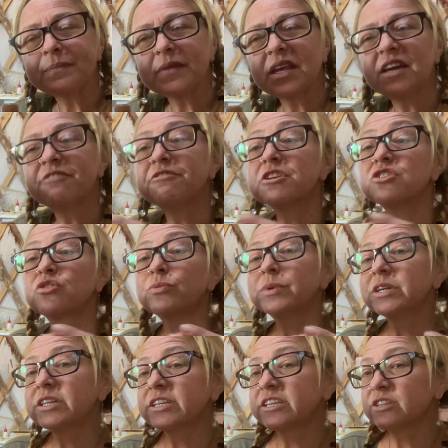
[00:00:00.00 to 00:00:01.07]
If it's
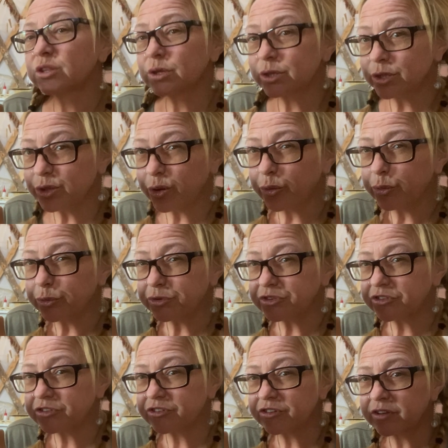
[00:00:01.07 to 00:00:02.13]
really
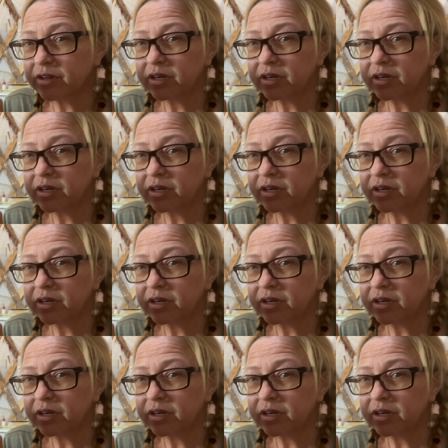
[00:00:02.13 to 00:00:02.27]
loose,